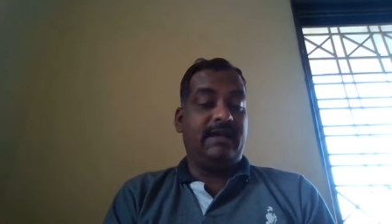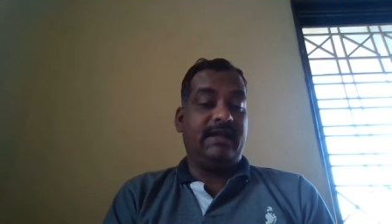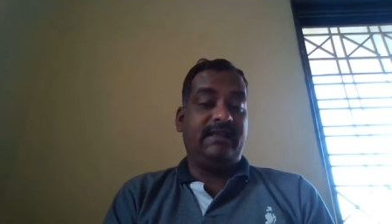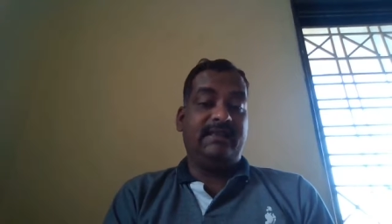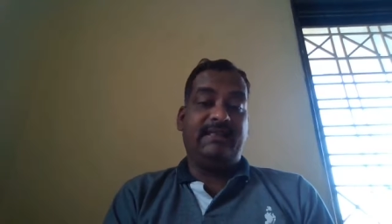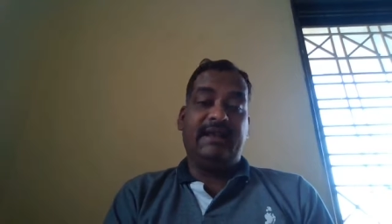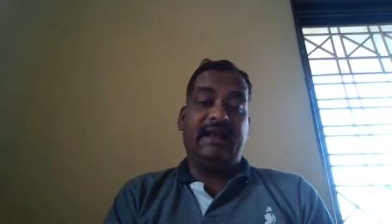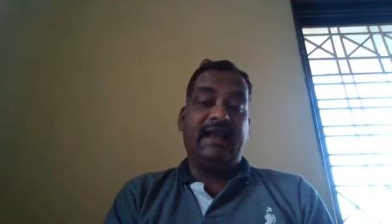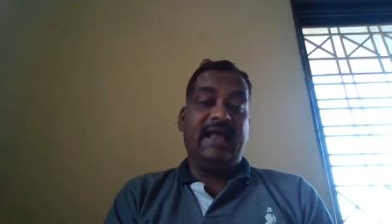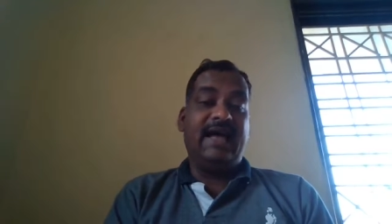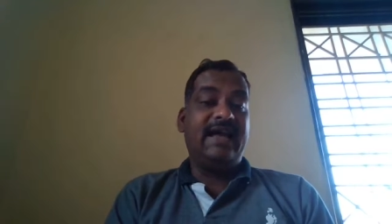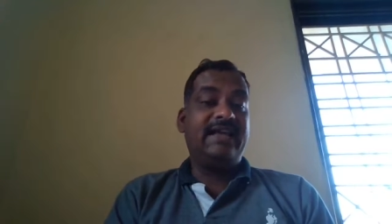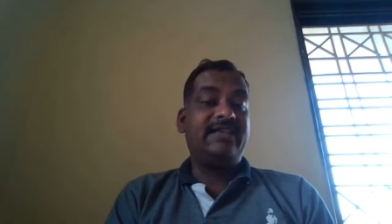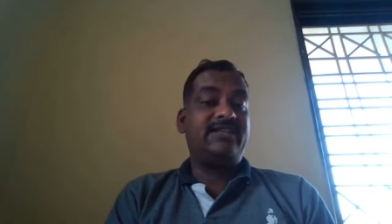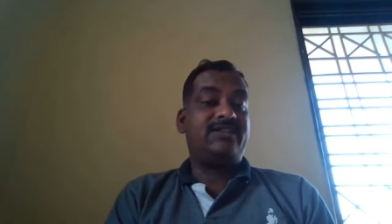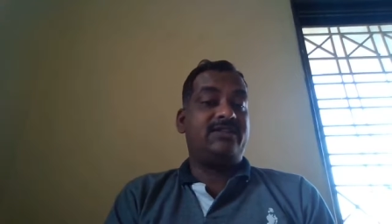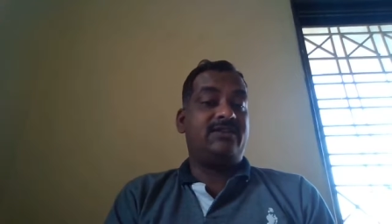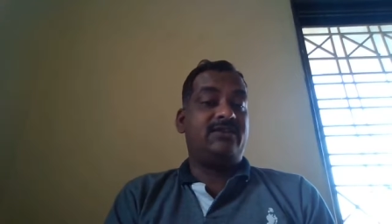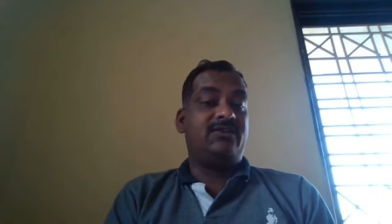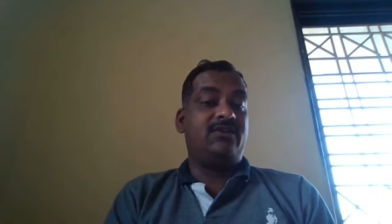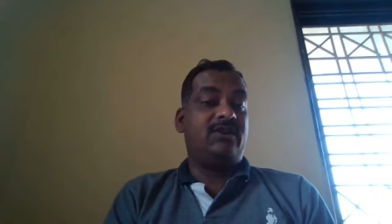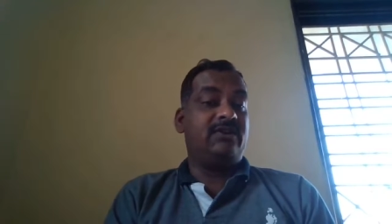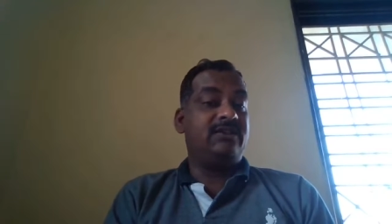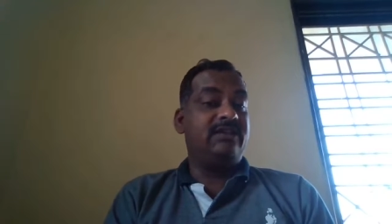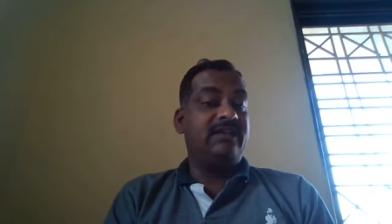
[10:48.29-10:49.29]
And the last,
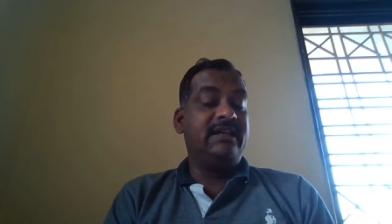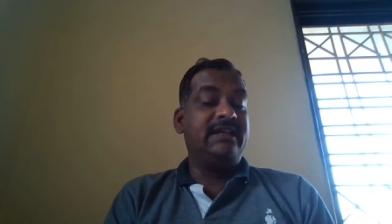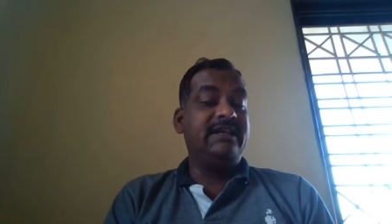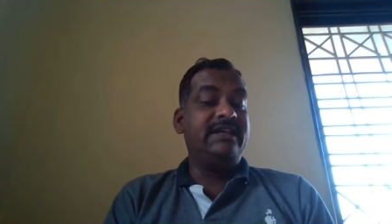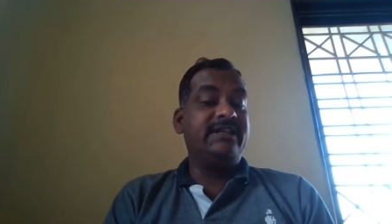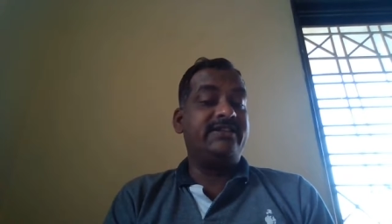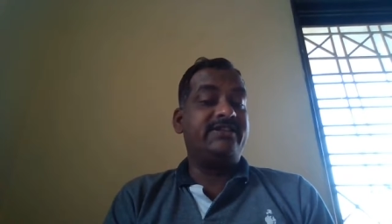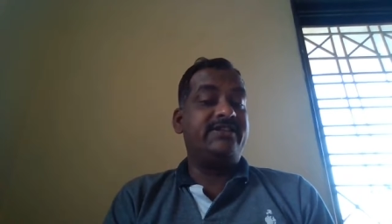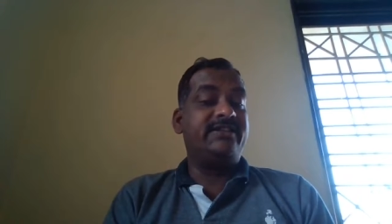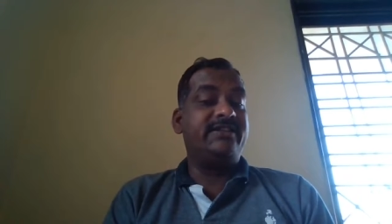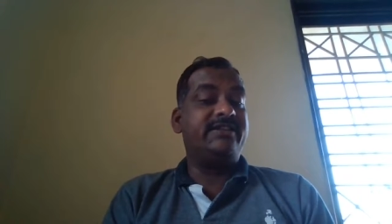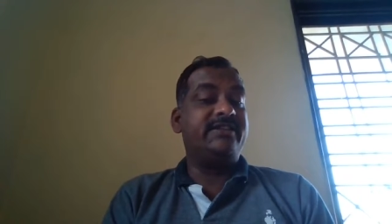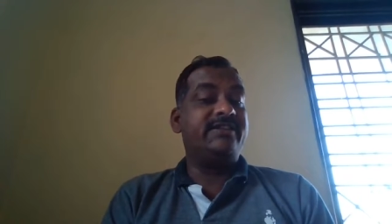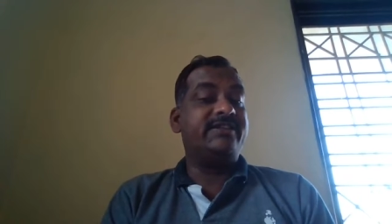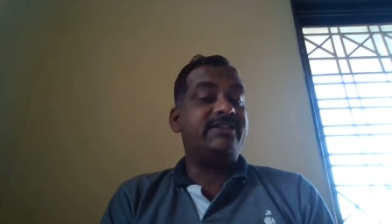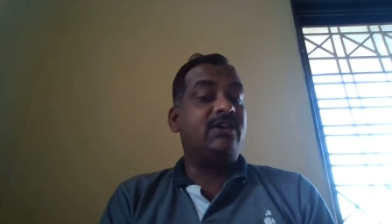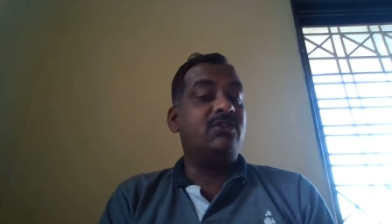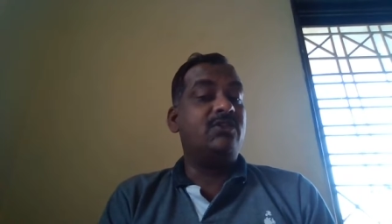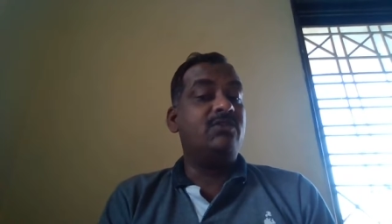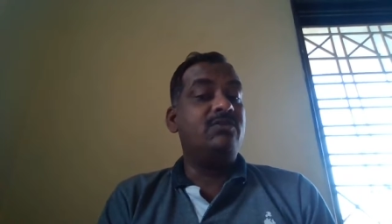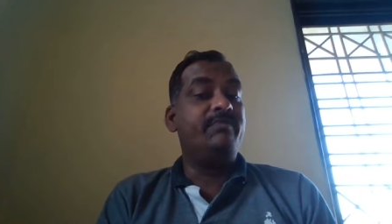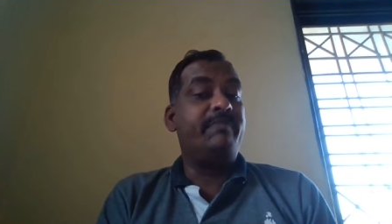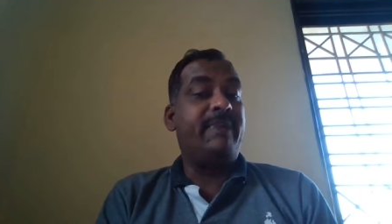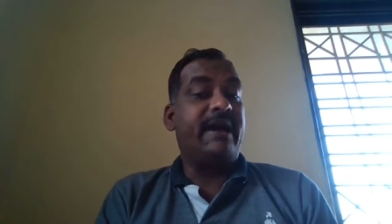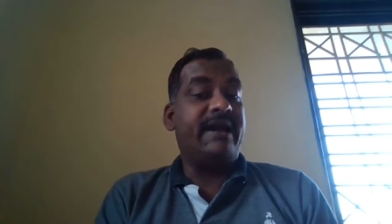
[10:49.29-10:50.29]
not the least, is the
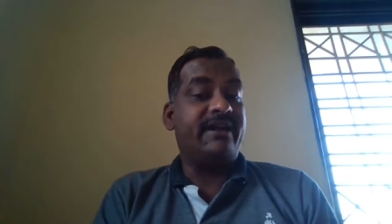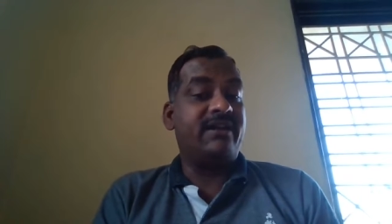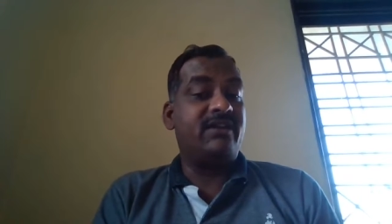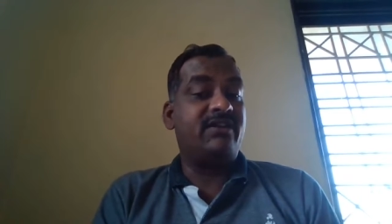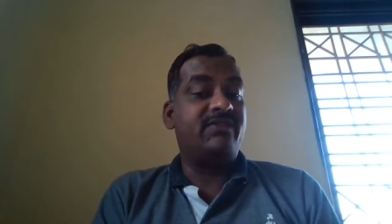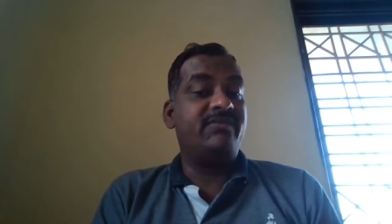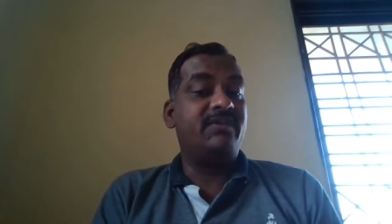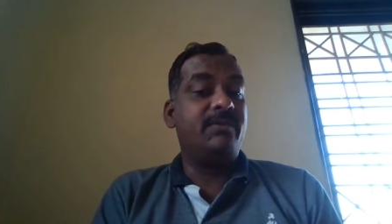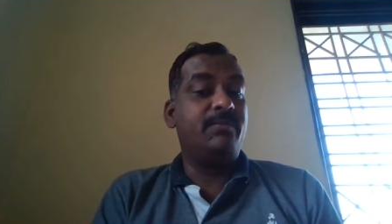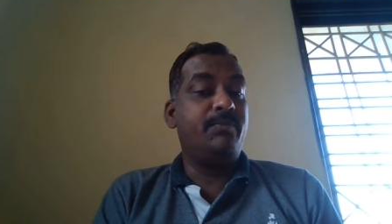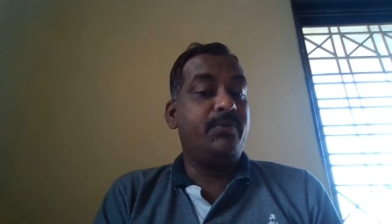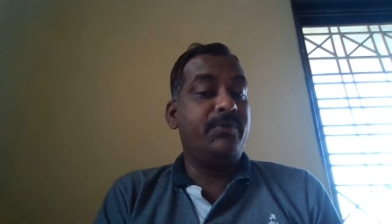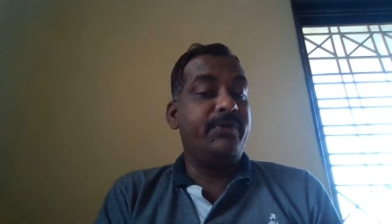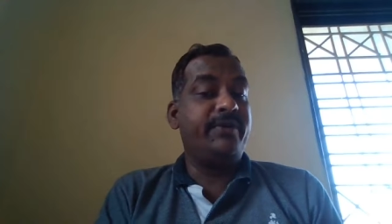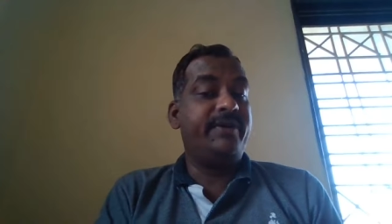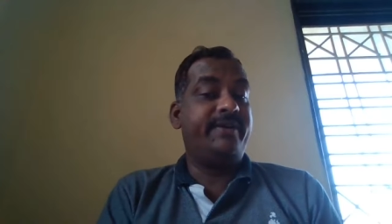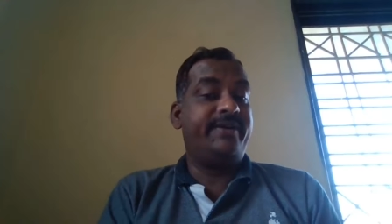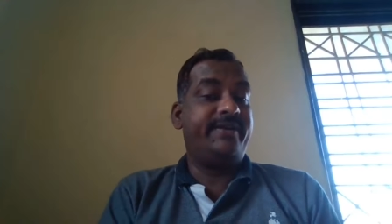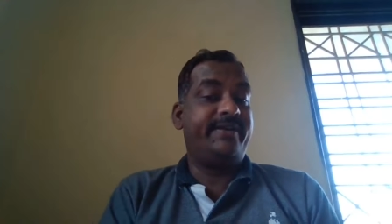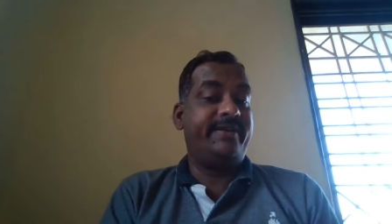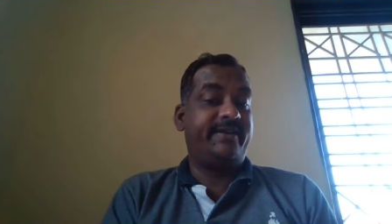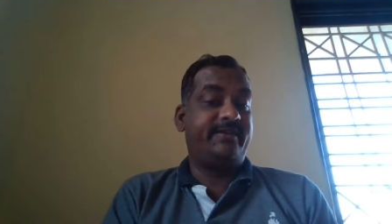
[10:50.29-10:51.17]
sound pattern of the poetry.